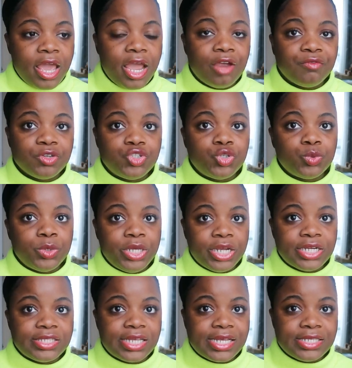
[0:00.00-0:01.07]
every 2
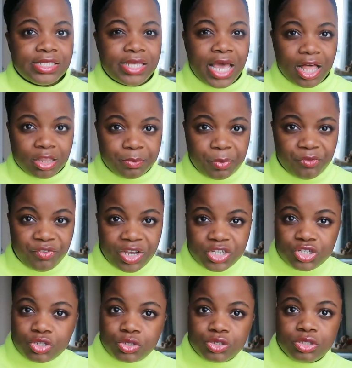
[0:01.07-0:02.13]
years as health
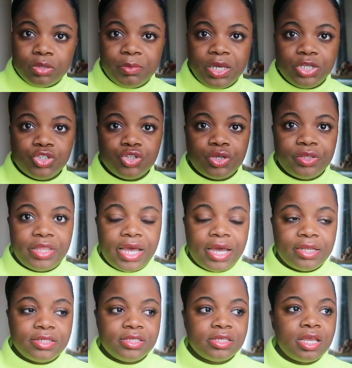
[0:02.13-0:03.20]
professionals to make sure
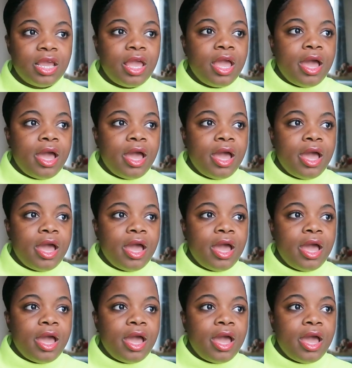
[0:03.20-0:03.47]
that